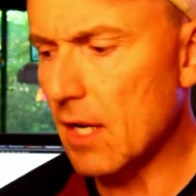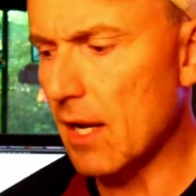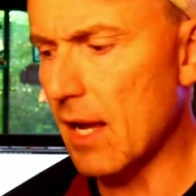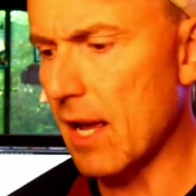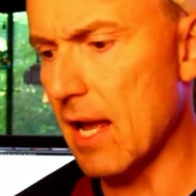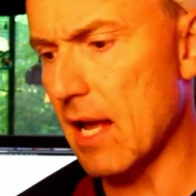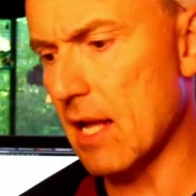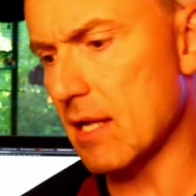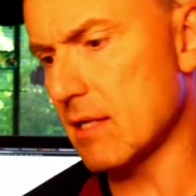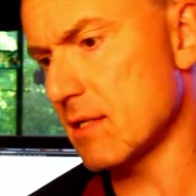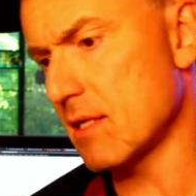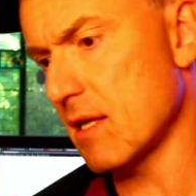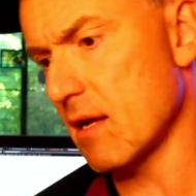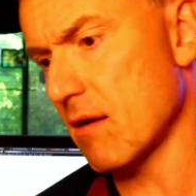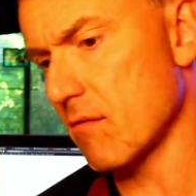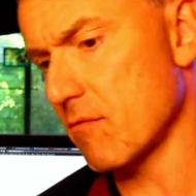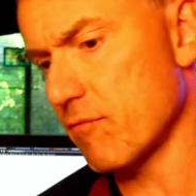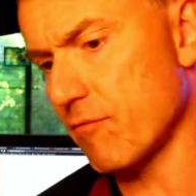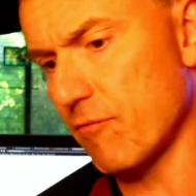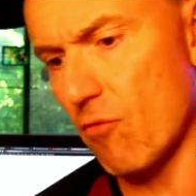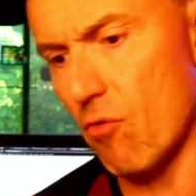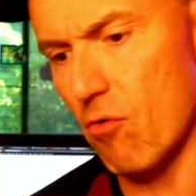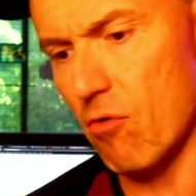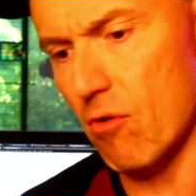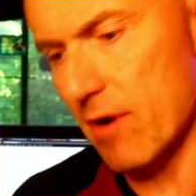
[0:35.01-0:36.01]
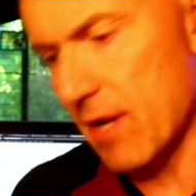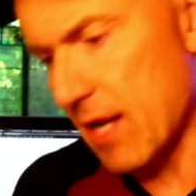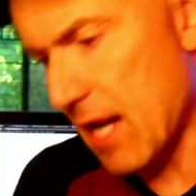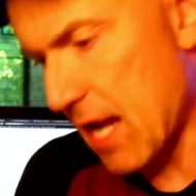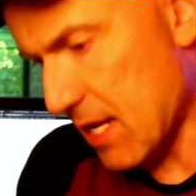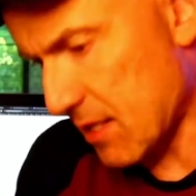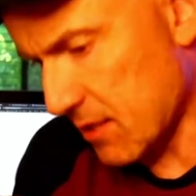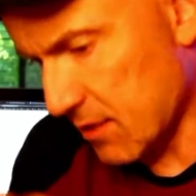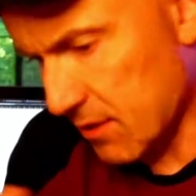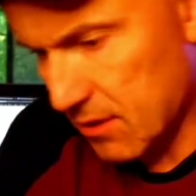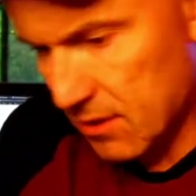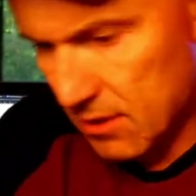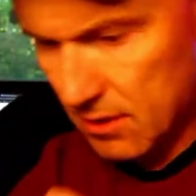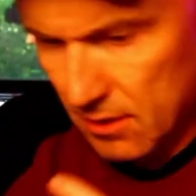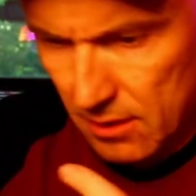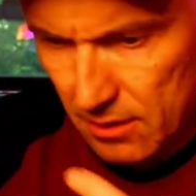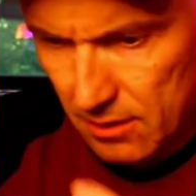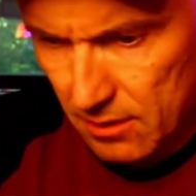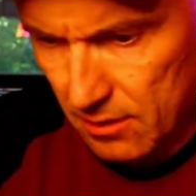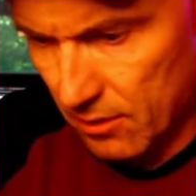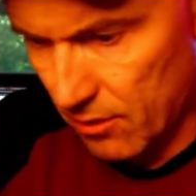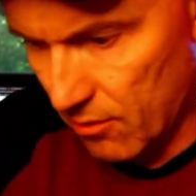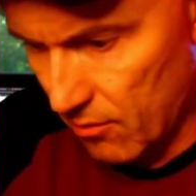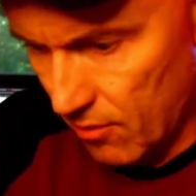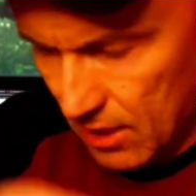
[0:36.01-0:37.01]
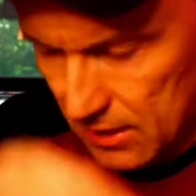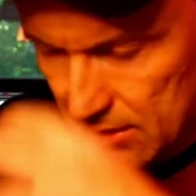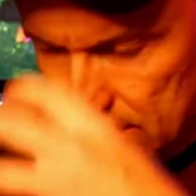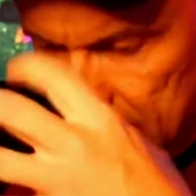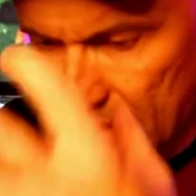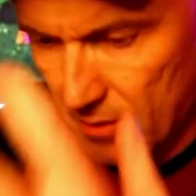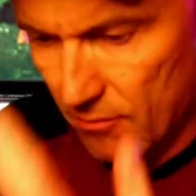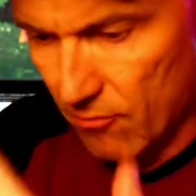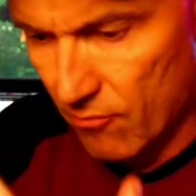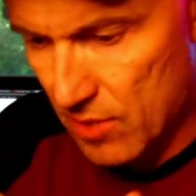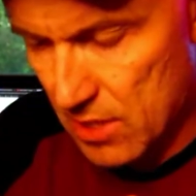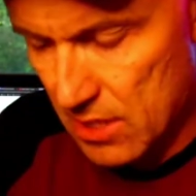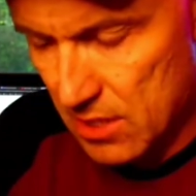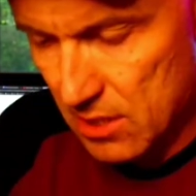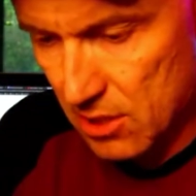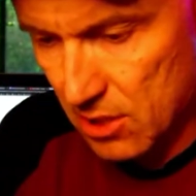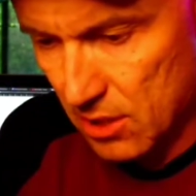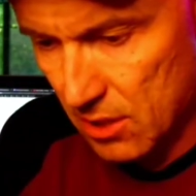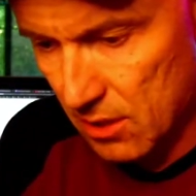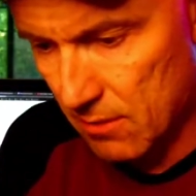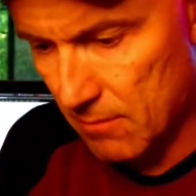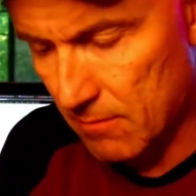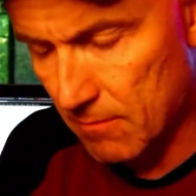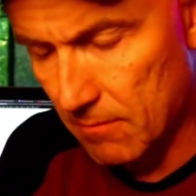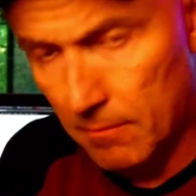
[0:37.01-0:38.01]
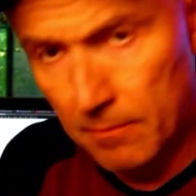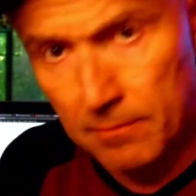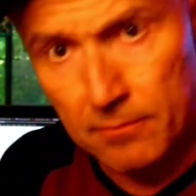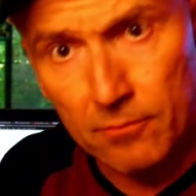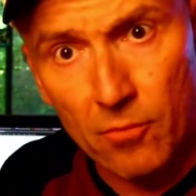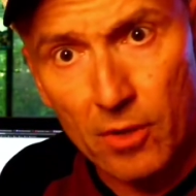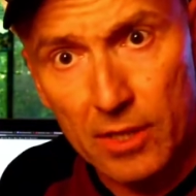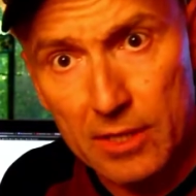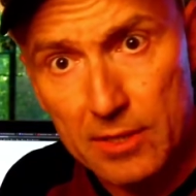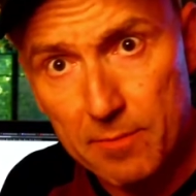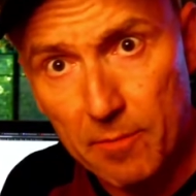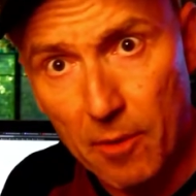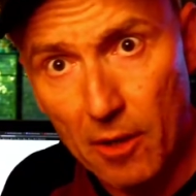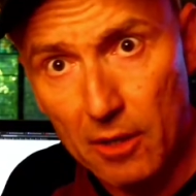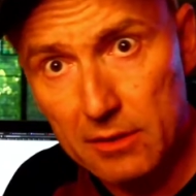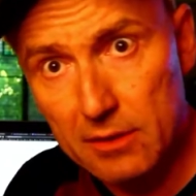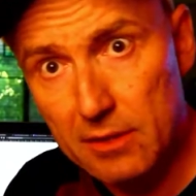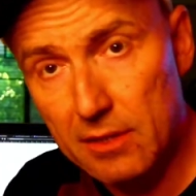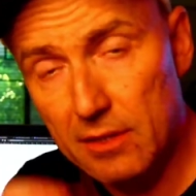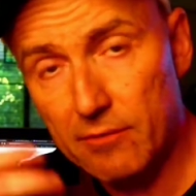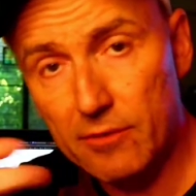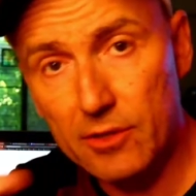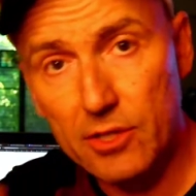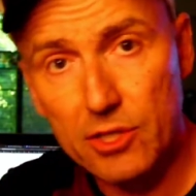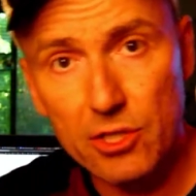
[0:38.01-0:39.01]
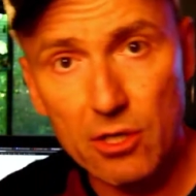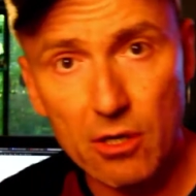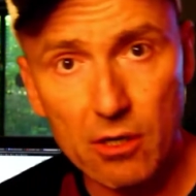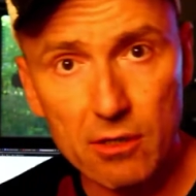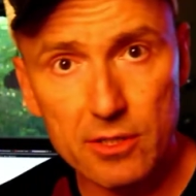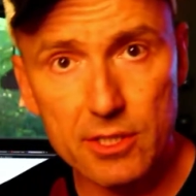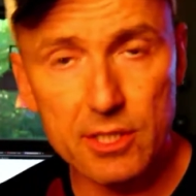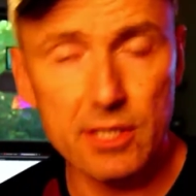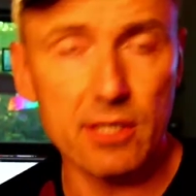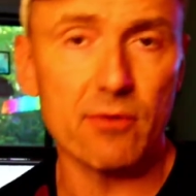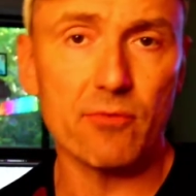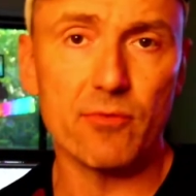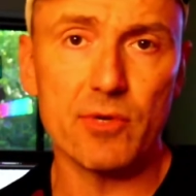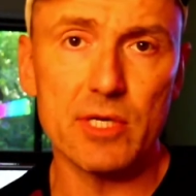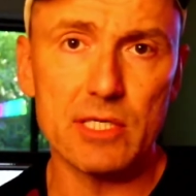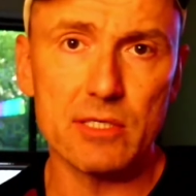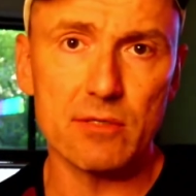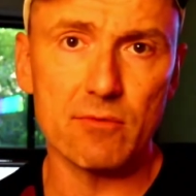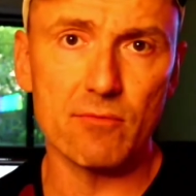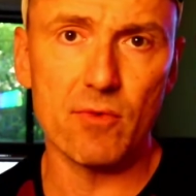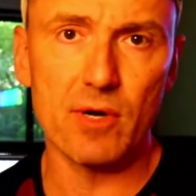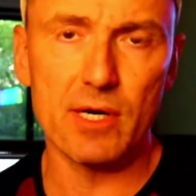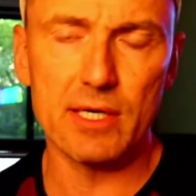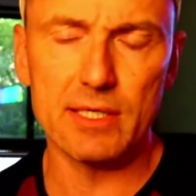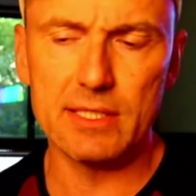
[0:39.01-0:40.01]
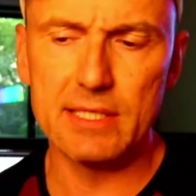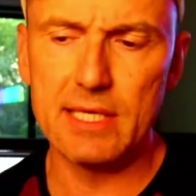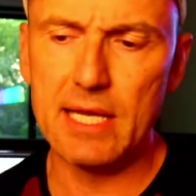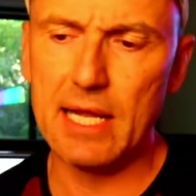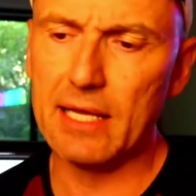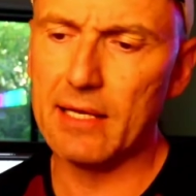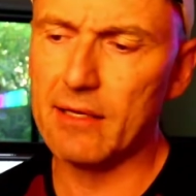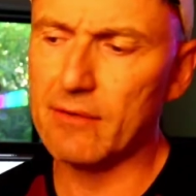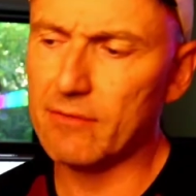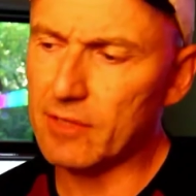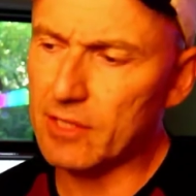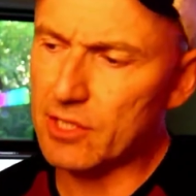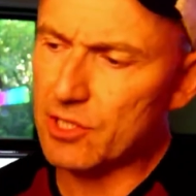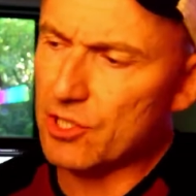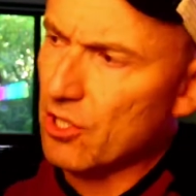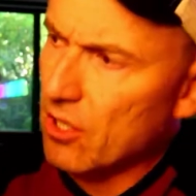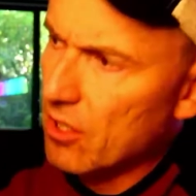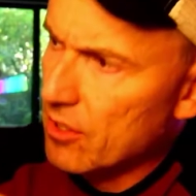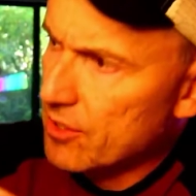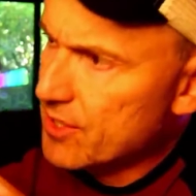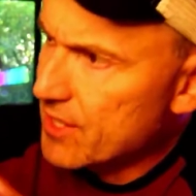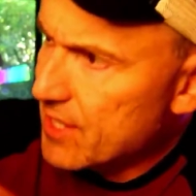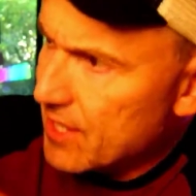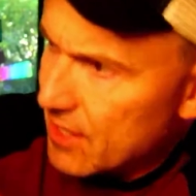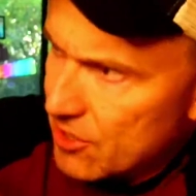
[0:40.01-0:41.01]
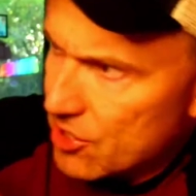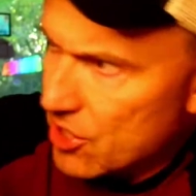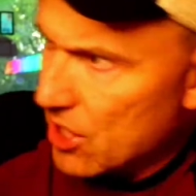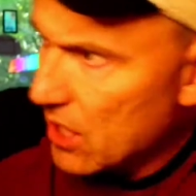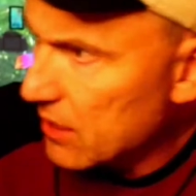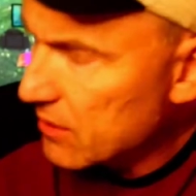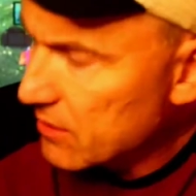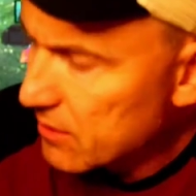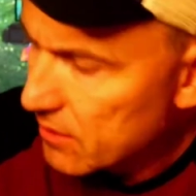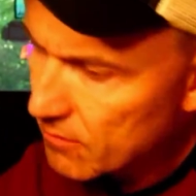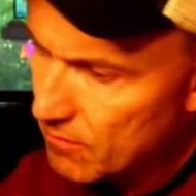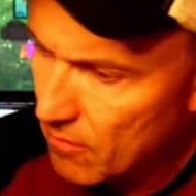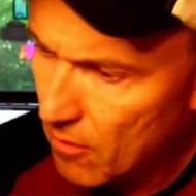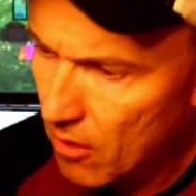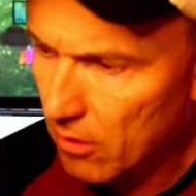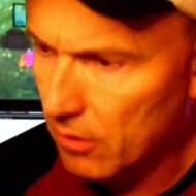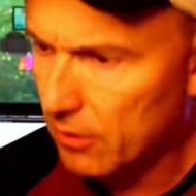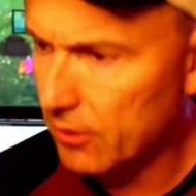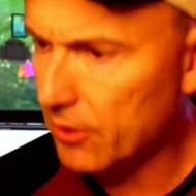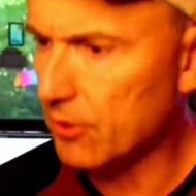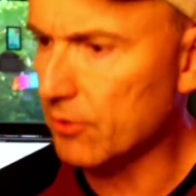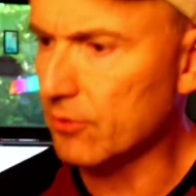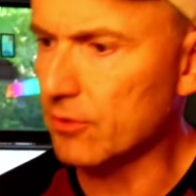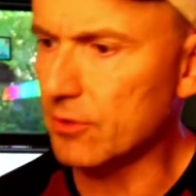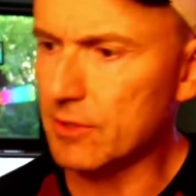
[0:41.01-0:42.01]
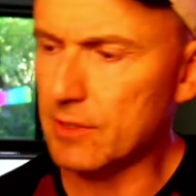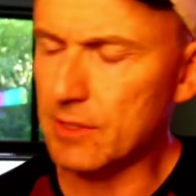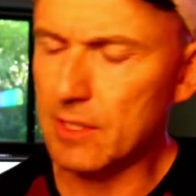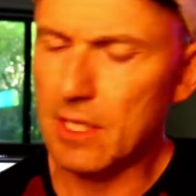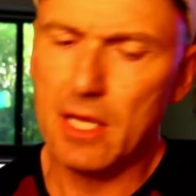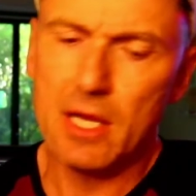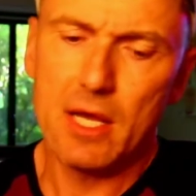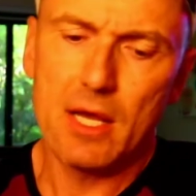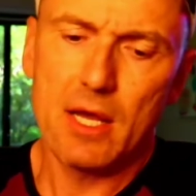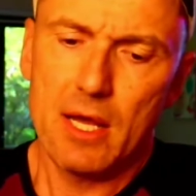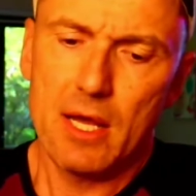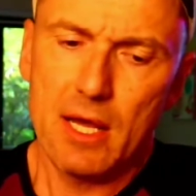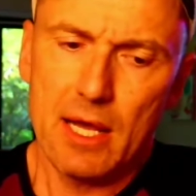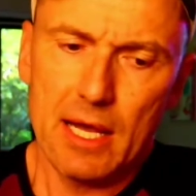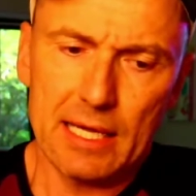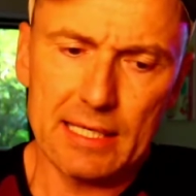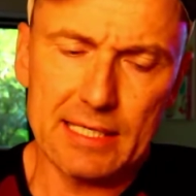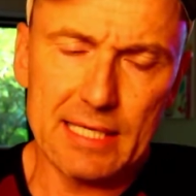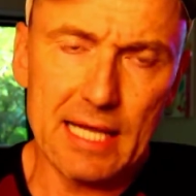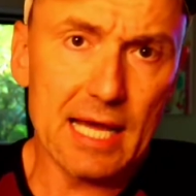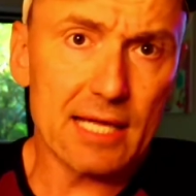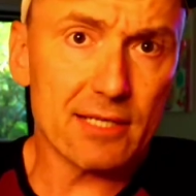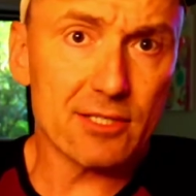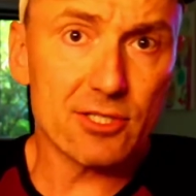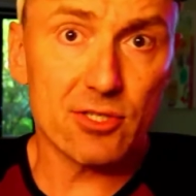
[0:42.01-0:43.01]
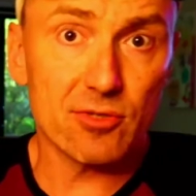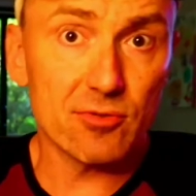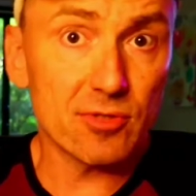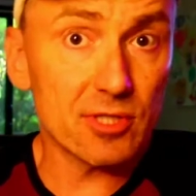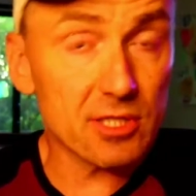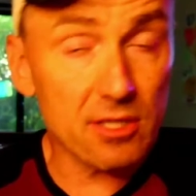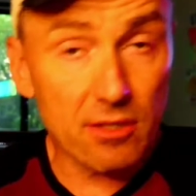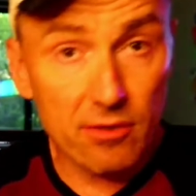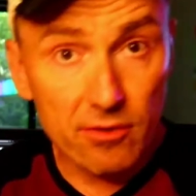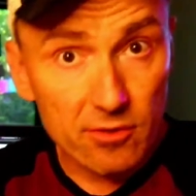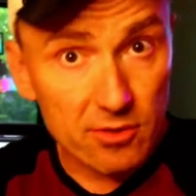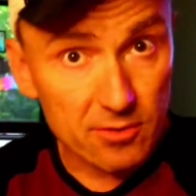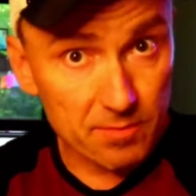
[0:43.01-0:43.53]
and therefore it has has that region where it's positively charged and a region where it's negatively charged. The adjacent molecules attached to each other.